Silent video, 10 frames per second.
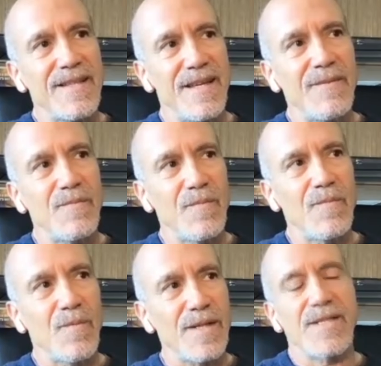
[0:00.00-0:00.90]
It
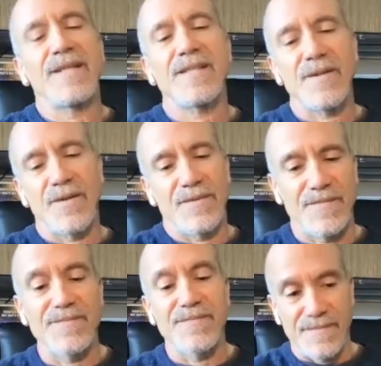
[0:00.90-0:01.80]
wasn't until
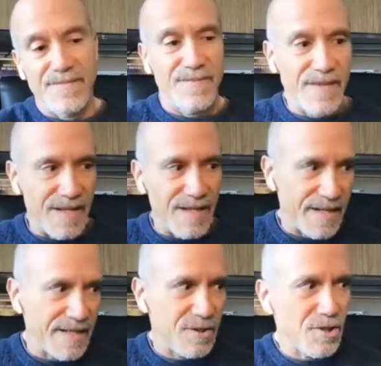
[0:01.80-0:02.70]
I
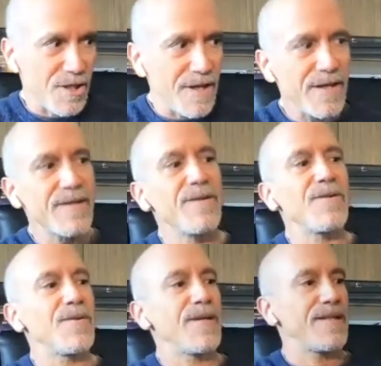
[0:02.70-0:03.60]
got to
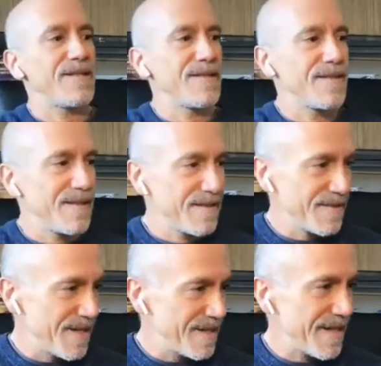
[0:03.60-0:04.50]
Chicago and
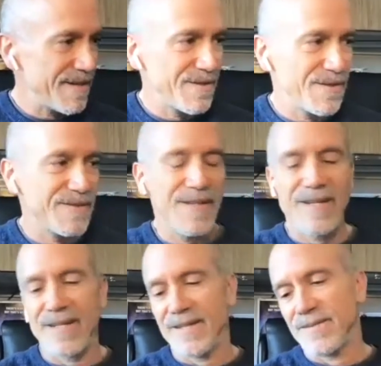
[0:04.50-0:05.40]
encountered
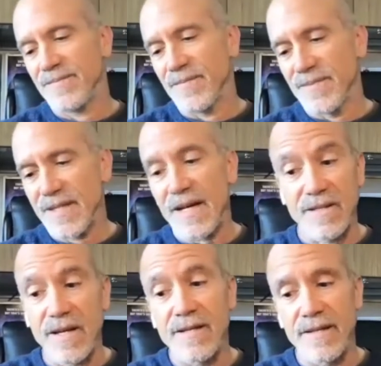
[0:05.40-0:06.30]
Kyle
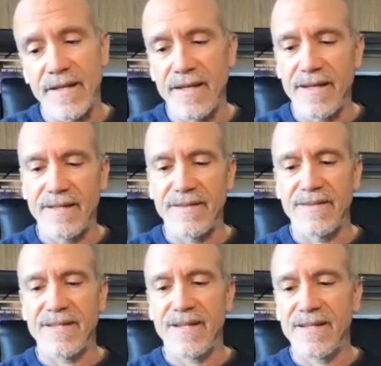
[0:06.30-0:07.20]
Donnelly and
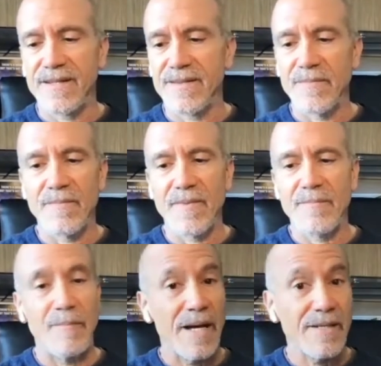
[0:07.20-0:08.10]

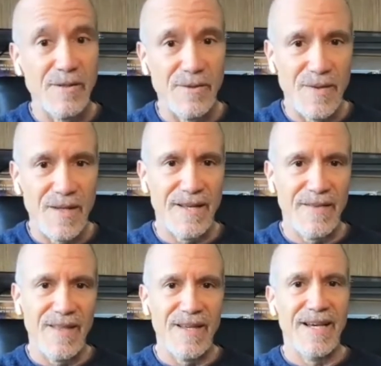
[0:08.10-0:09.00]
Meisner that I
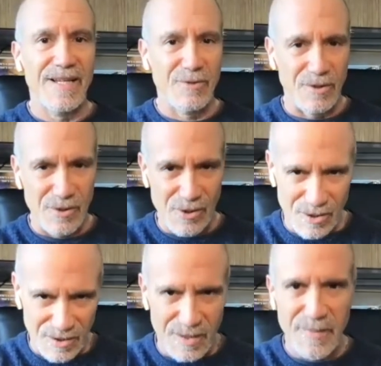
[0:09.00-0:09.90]
think I actually
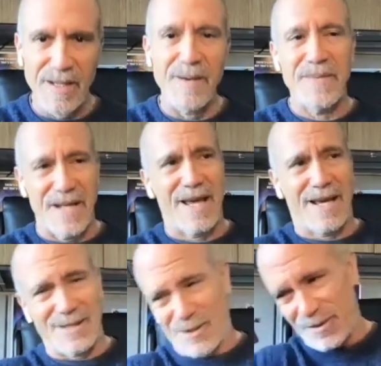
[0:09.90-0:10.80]
started to become an
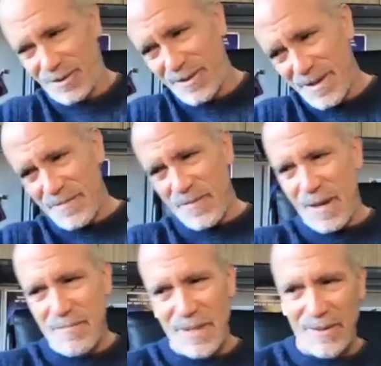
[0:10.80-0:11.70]
actor,
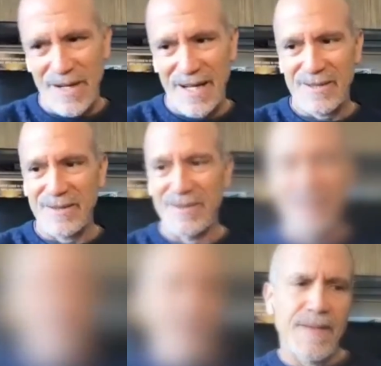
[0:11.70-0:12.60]
a better actor.
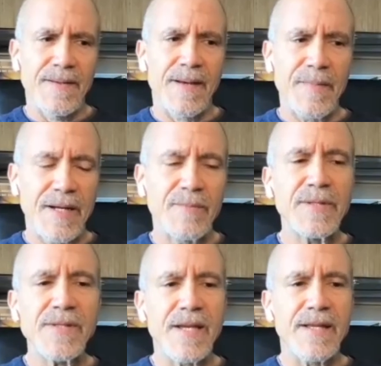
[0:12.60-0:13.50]
I mean, I
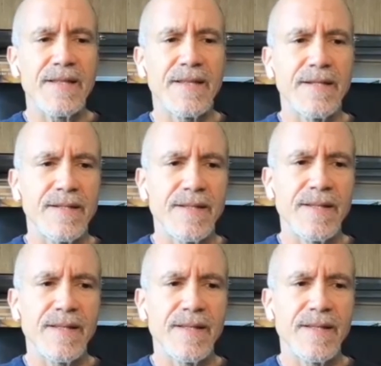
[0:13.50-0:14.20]
will say that there